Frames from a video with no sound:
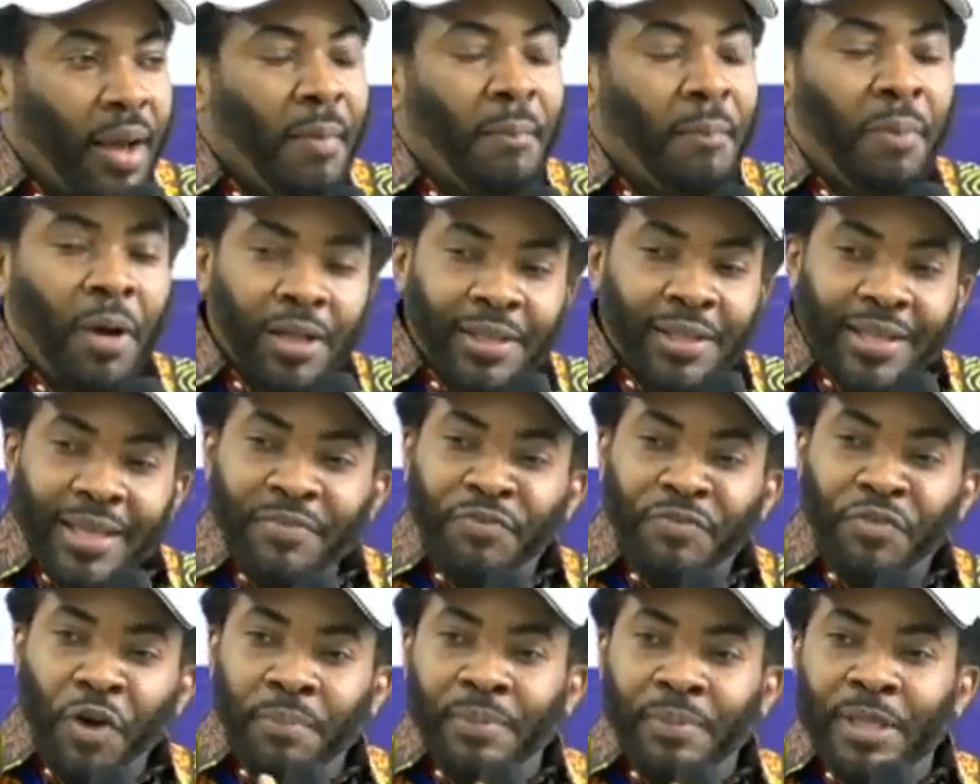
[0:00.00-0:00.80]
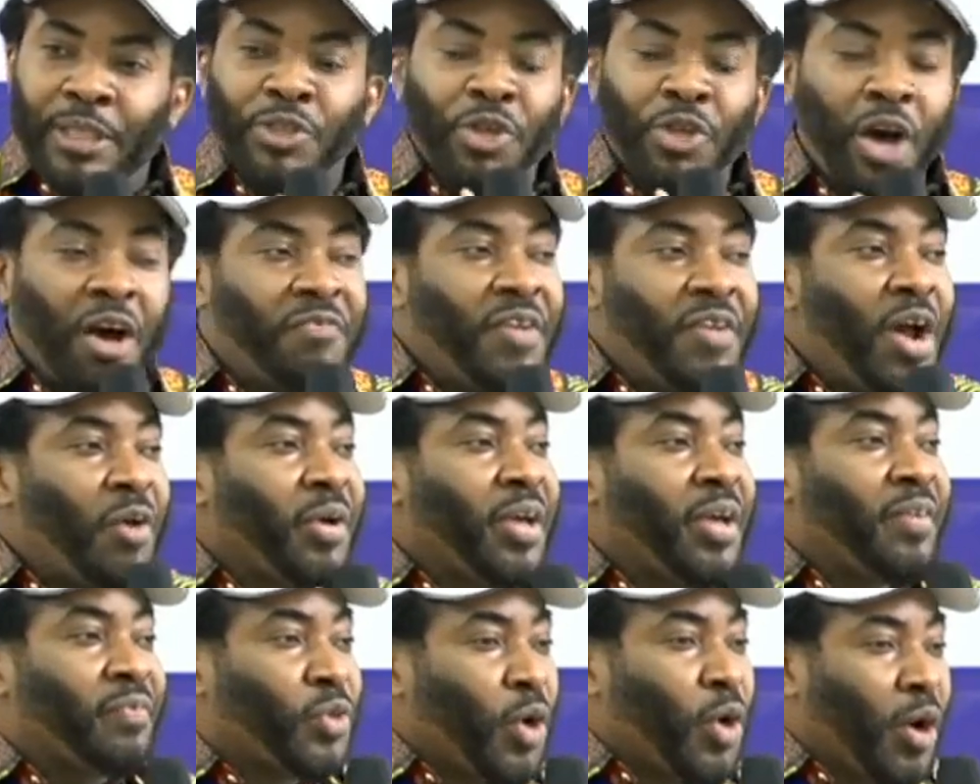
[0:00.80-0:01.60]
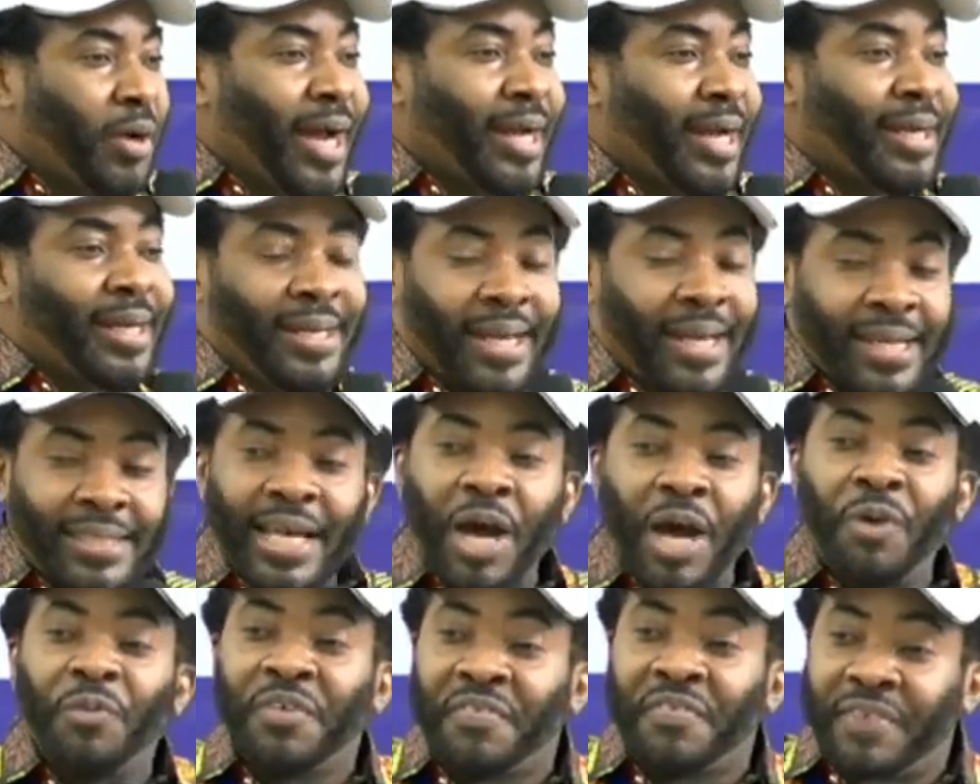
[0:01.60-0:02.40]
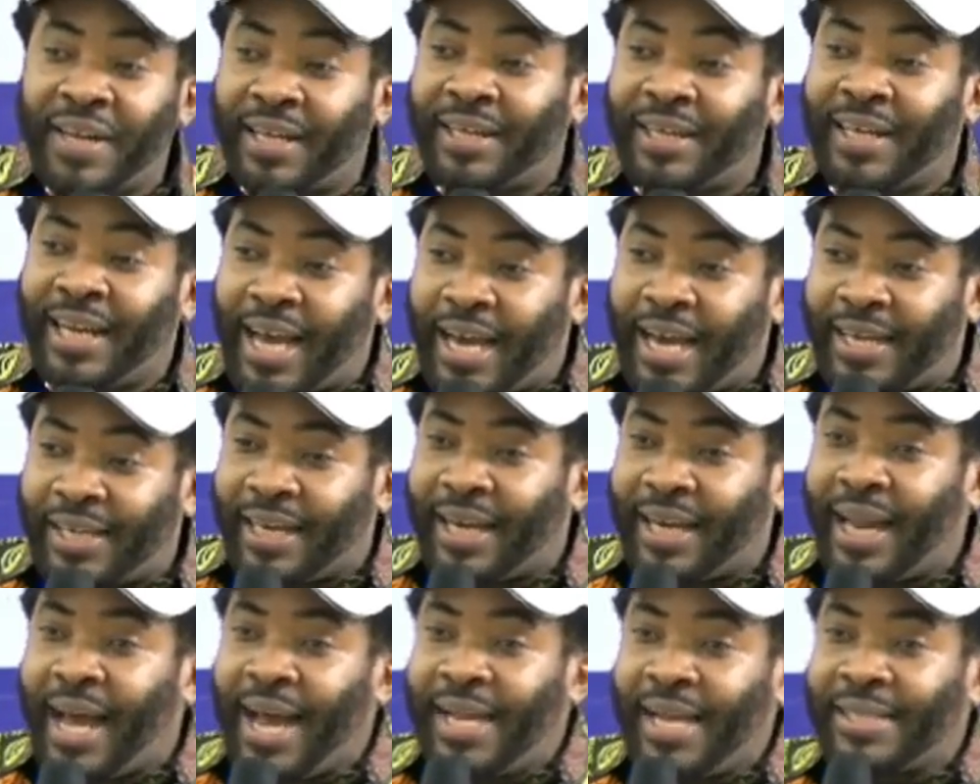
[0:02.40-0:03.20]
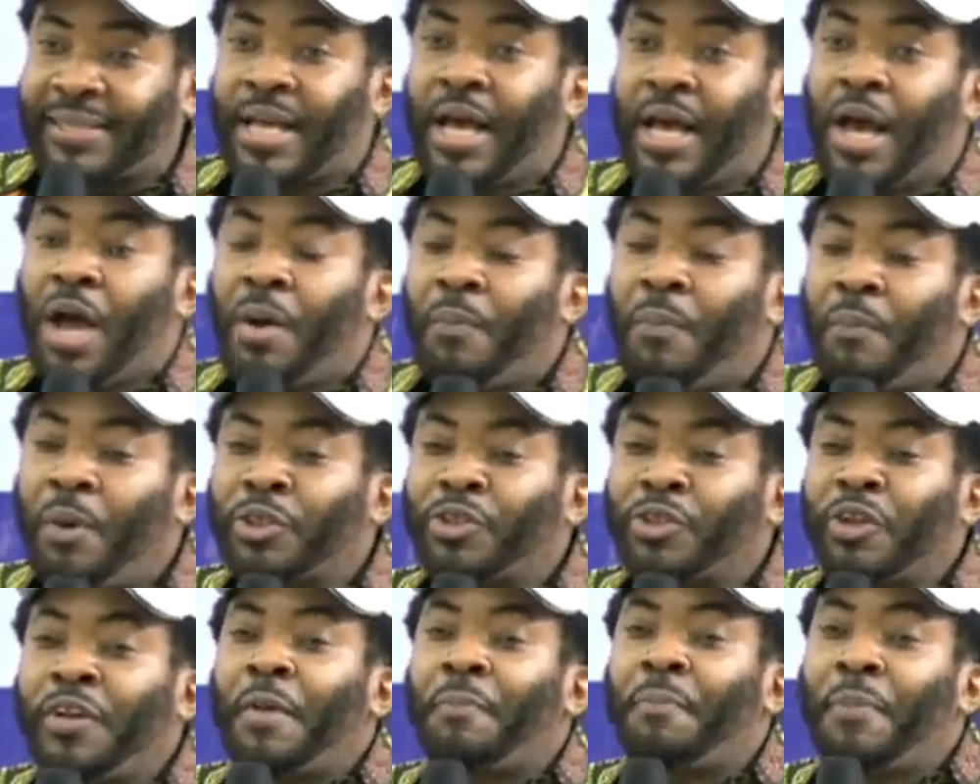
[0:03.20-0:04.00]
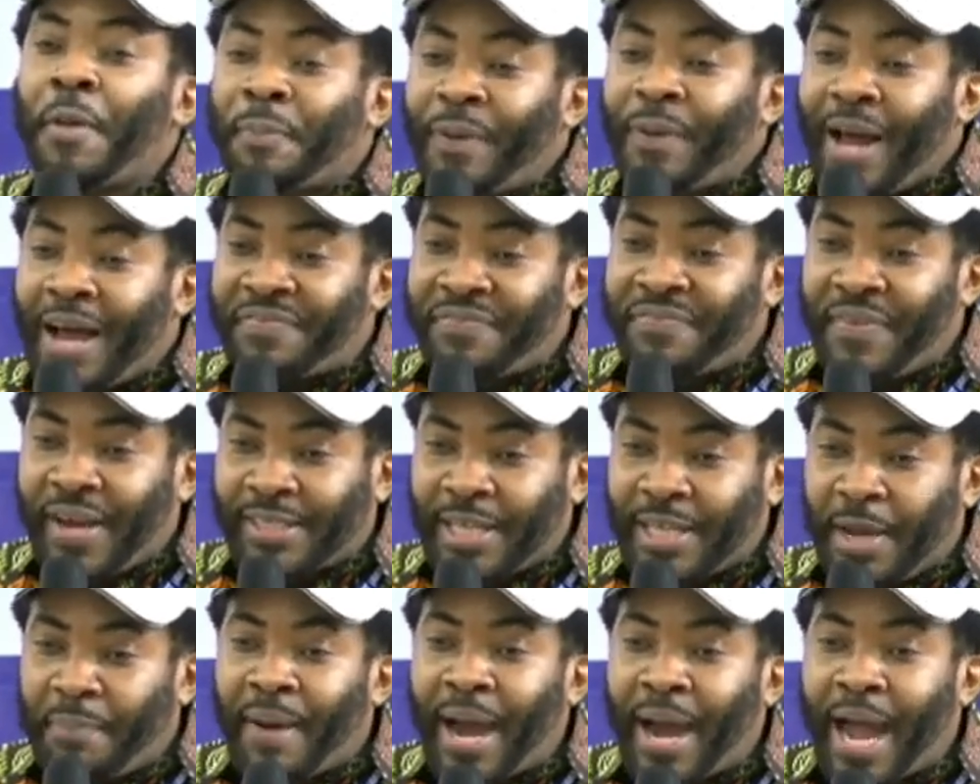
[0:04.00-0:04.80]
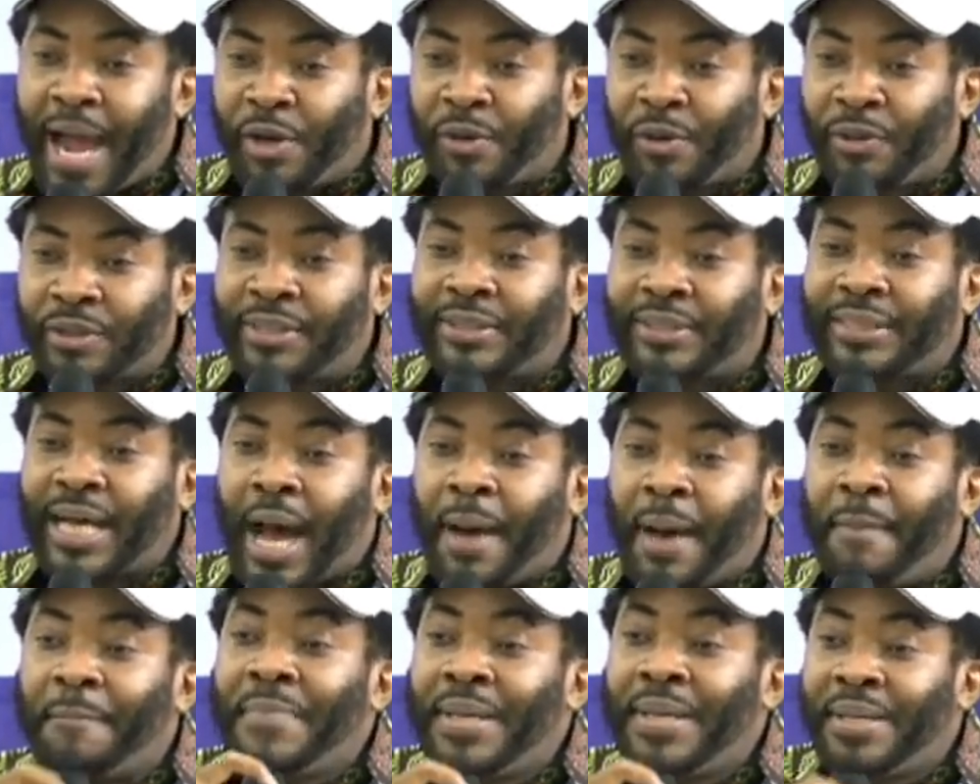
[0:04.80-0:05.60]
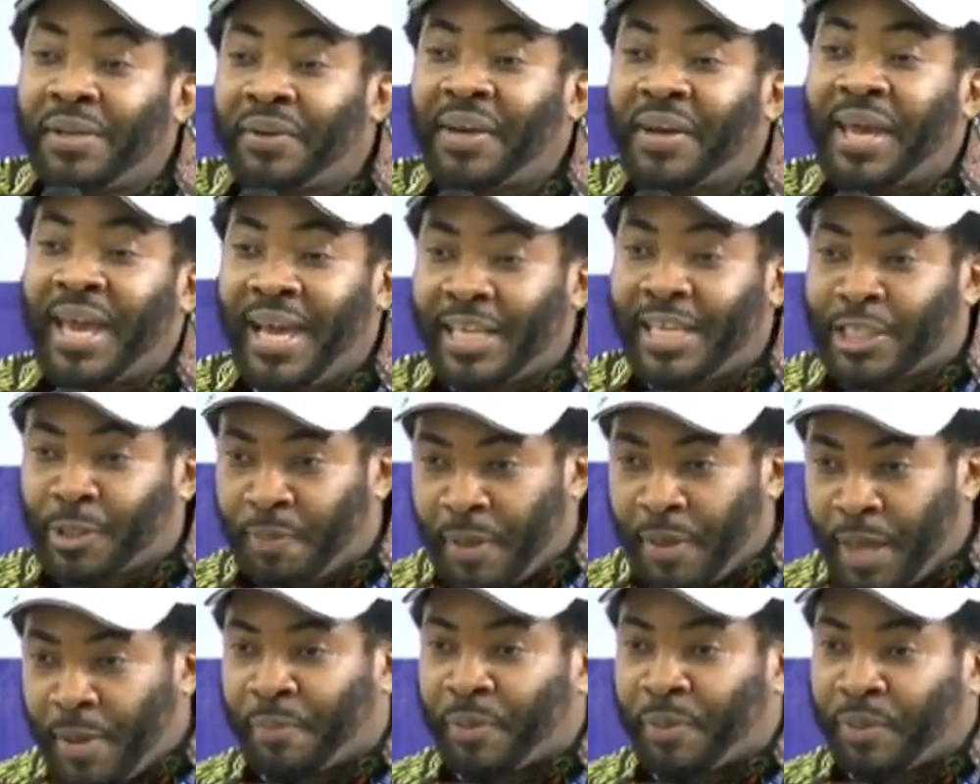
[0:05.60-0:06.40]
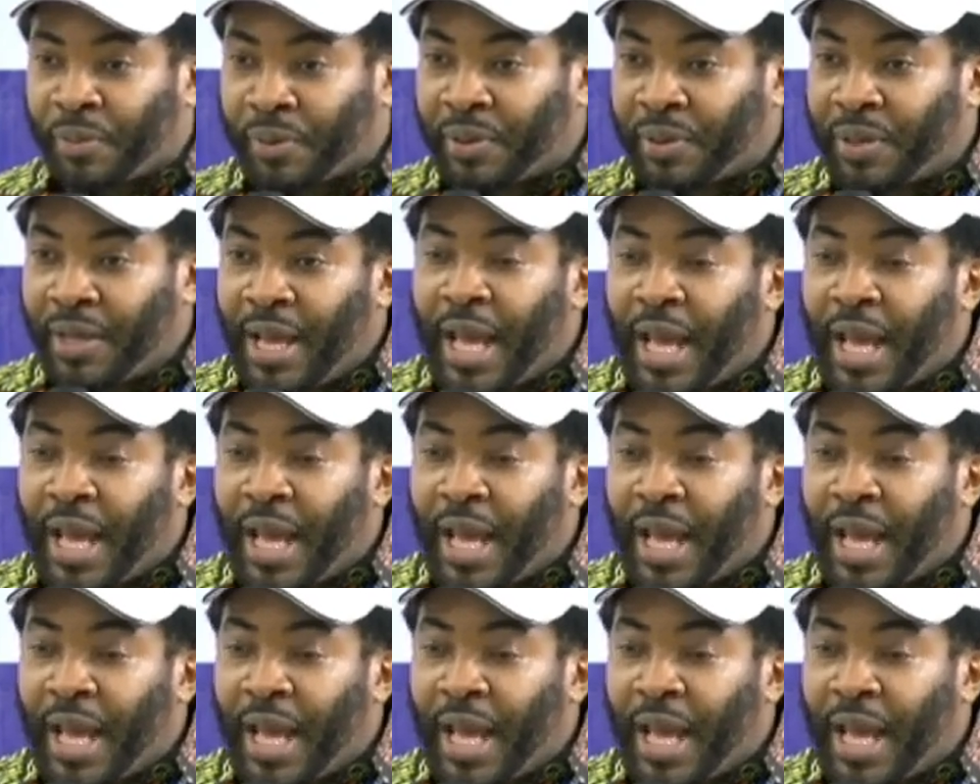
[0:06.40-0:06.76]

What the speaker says: But from the survey we've done and the data we've analyzed, most of the people affected by hydrosis are middle-aged people.